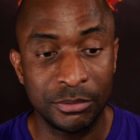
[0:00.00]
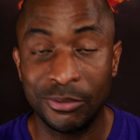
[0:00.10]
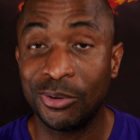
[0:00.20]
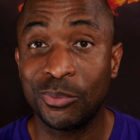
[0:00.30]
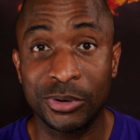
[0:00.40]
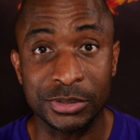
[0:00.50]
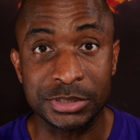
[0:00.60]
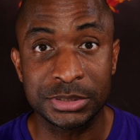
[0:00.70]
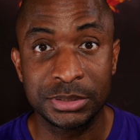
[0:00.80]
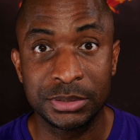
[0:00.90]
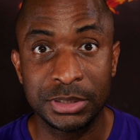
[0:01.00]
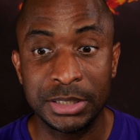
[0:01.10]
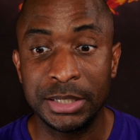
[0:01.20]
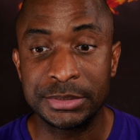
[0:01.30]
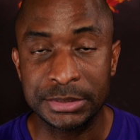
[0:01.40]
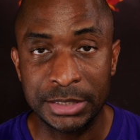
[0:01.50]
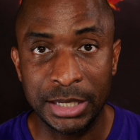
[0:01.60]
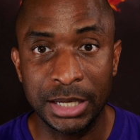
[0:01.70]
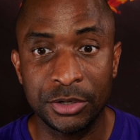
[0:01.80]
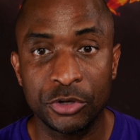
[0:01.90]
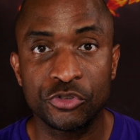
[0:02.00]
Or worse, is his hand